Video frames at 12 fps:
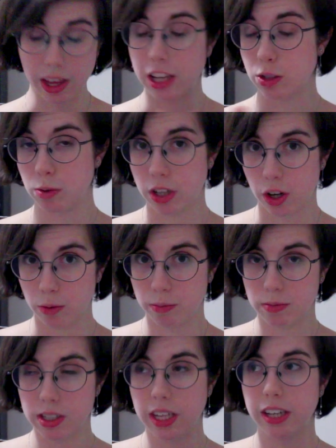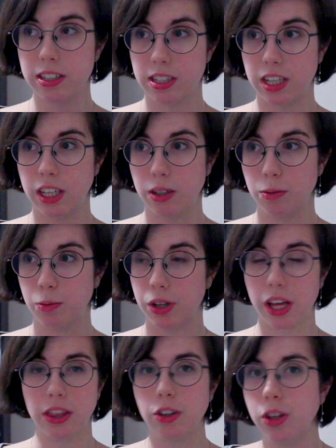As we know, TXT were
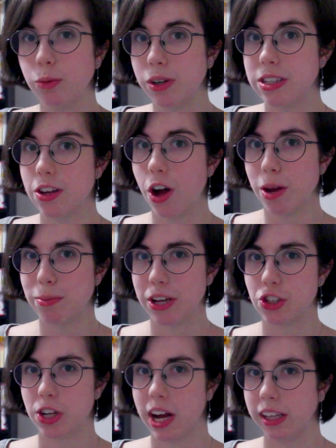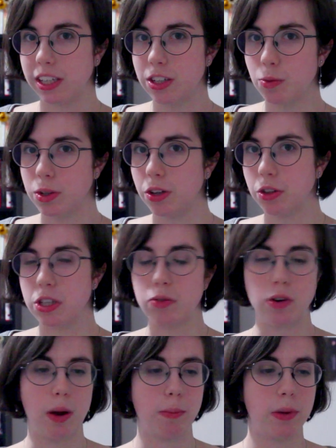not the only ones on Magic Island. We know this
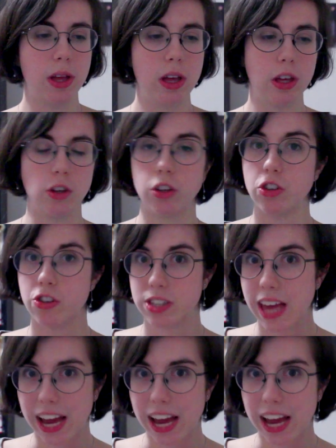from Yeonjun's